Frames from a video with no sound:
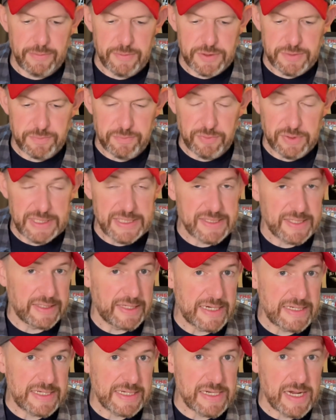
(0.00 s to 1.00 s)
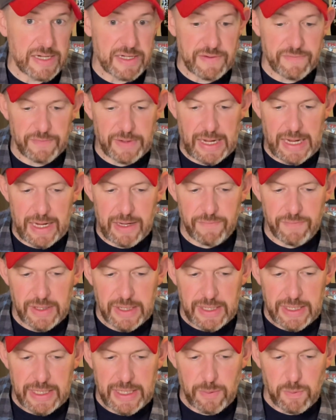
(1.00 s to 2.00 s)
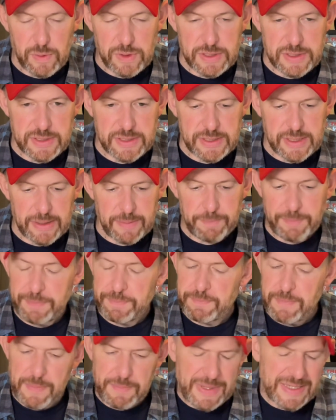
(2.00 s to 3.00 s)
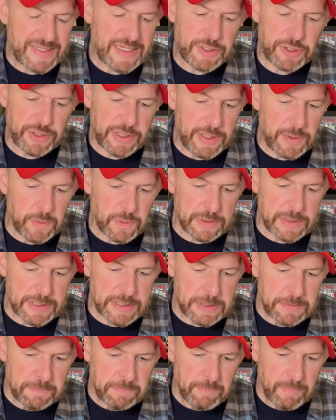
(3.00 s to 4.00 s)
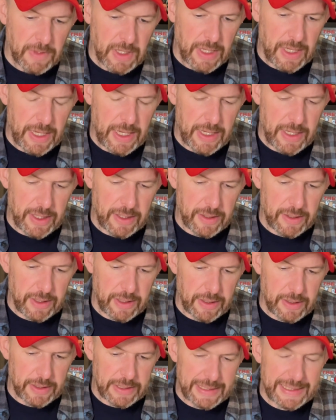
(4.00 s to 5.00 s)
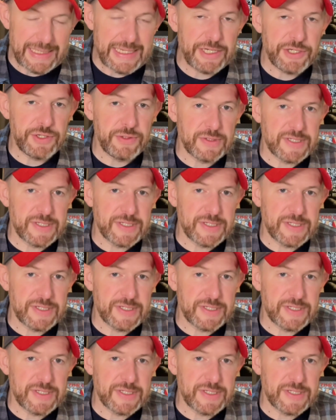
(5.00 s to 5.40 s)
was released in 1995. It was essentially an issue